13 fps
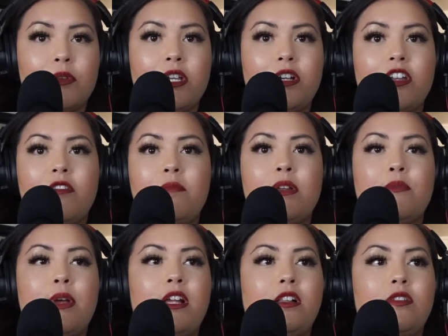We could have
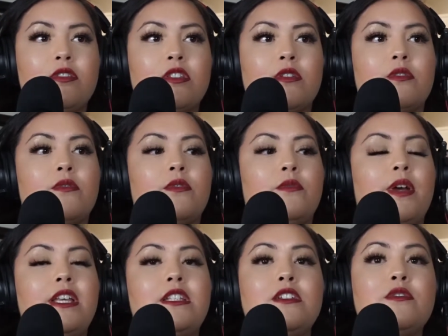been way closer
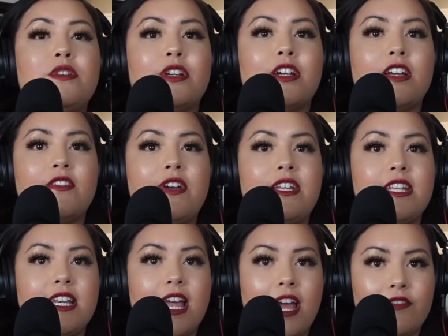way sooner if I
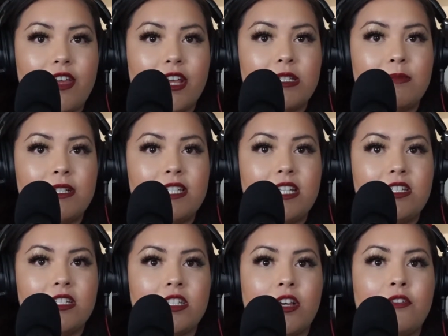didn't have
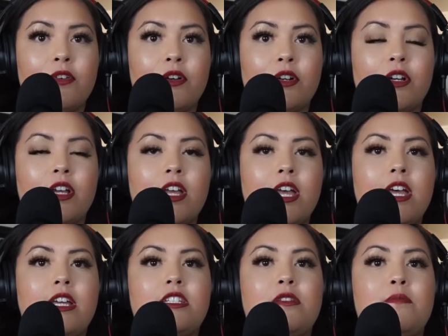expectations of her
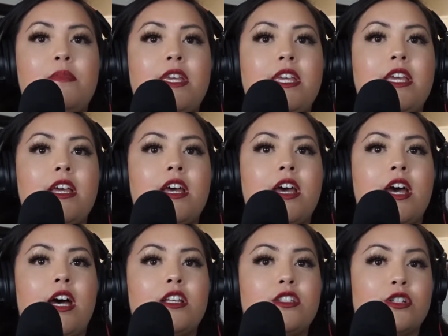to be
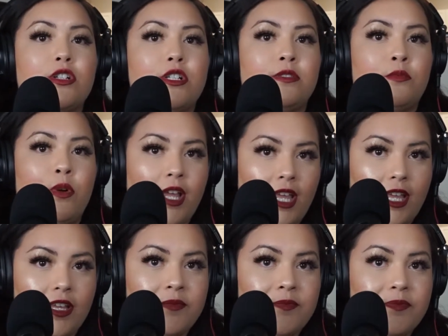a certain way.